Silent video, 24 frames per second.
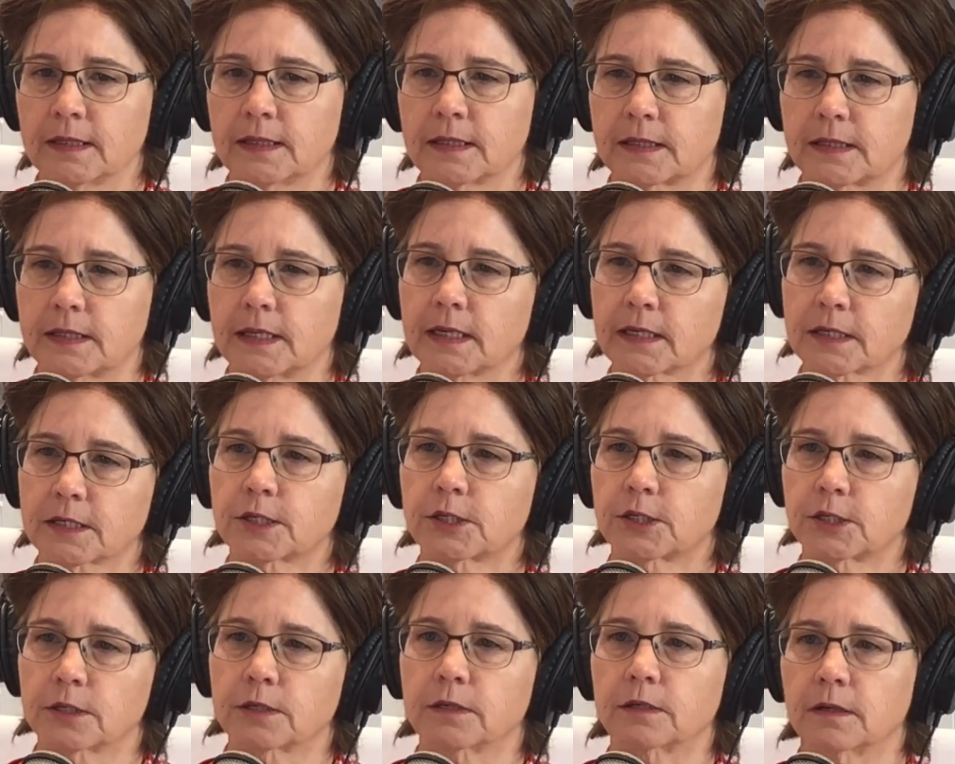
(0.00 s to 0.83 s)

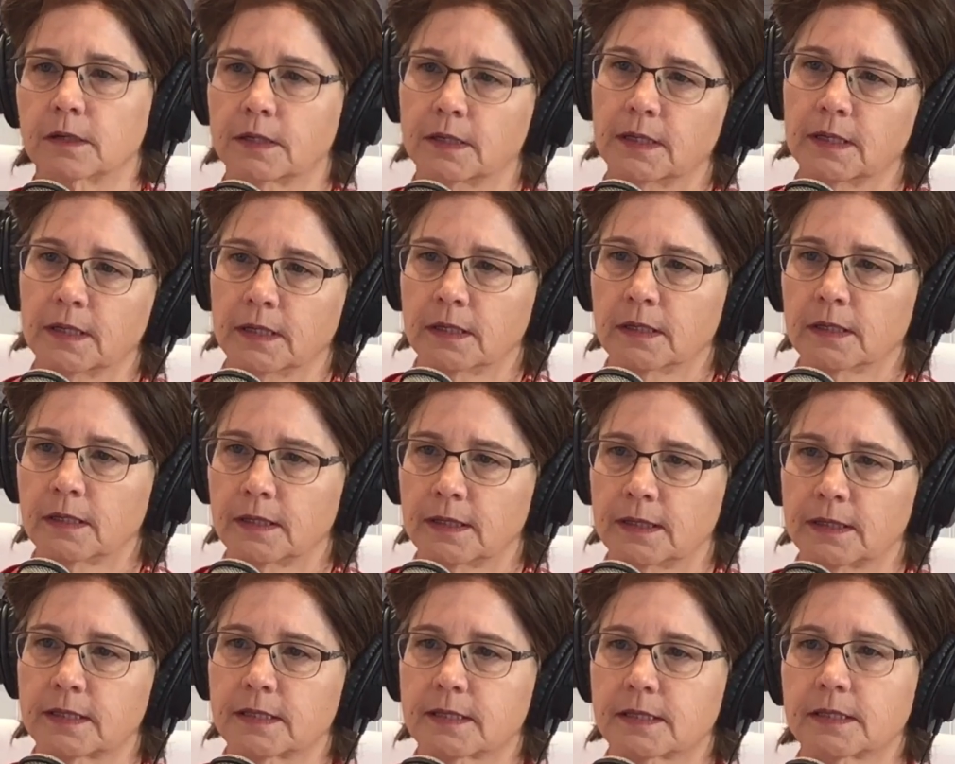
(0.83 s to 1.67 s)
texture
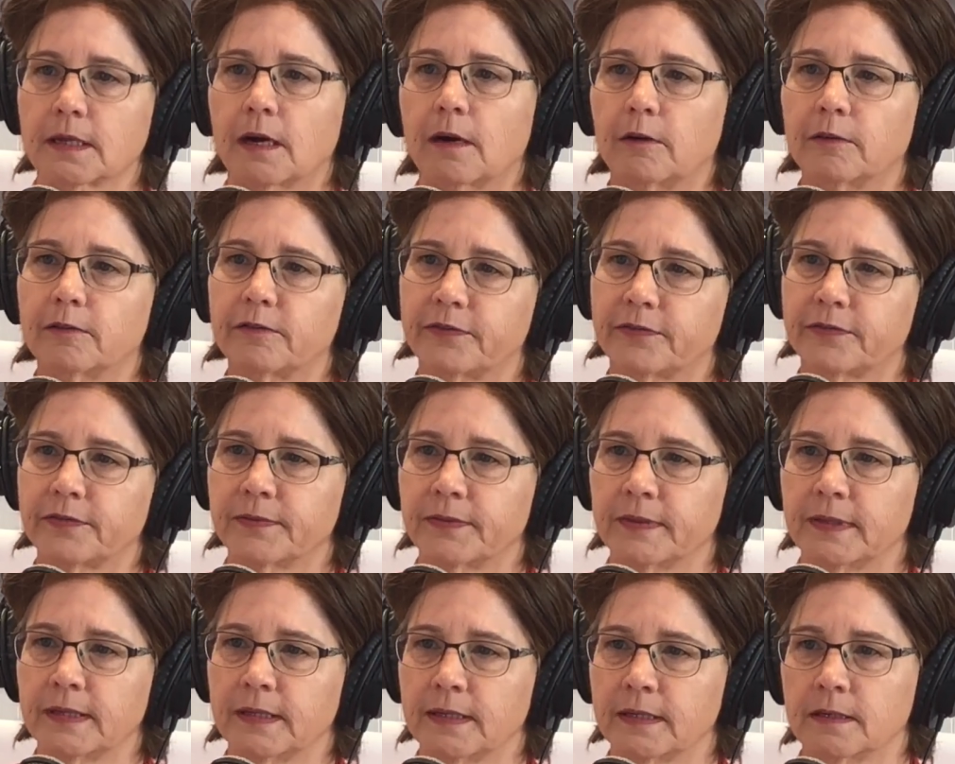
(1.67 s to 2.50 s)
itself,
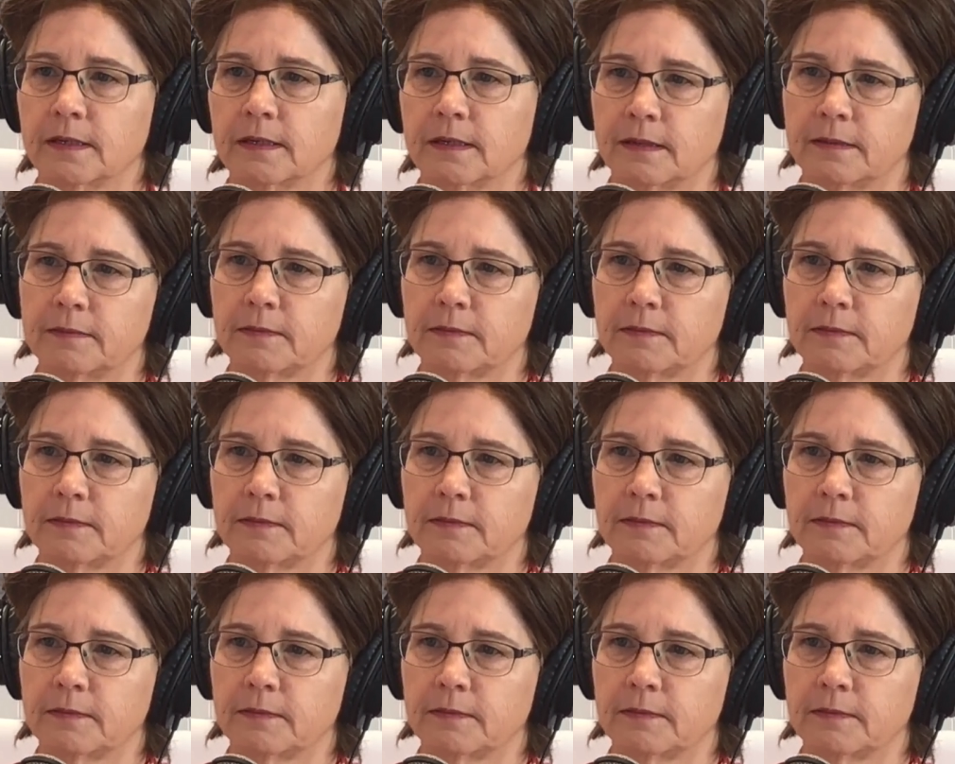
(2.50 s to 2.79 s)
it